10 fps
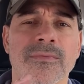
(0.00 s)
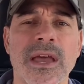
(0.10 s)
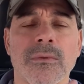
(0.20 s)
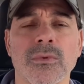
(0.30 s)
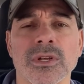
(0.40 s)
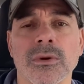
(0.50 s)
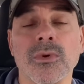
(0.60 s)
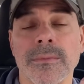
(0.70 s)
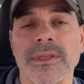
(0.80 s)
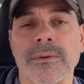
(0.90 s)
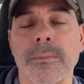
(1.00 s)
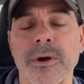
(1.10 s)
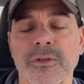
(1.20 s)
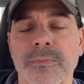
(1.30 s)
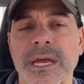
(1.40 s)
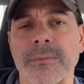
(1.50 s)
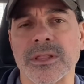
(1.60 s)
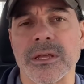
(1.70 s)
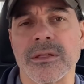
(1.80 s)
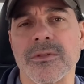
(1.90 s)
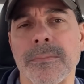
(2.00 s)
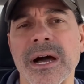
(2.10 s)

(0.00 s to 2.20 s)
that was, well, I mean, they were both bad, but the